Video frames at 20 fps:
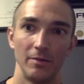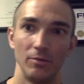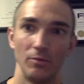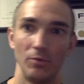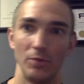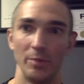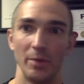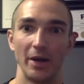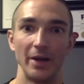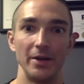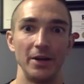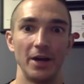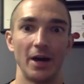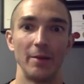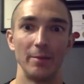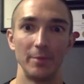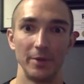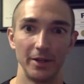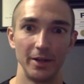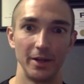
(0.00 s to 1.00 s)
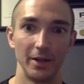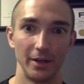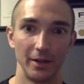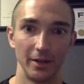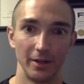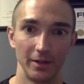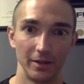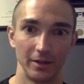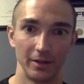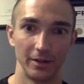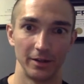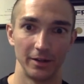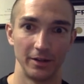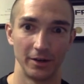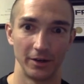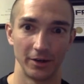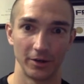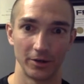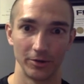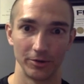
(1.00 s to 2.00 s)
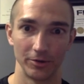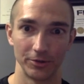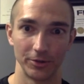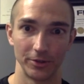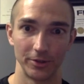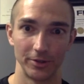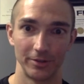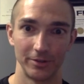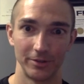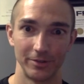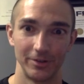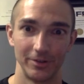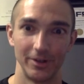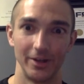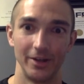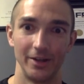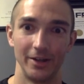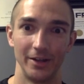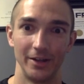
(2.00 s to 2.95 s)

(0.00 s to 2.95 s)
we might not be getting in our culture, right?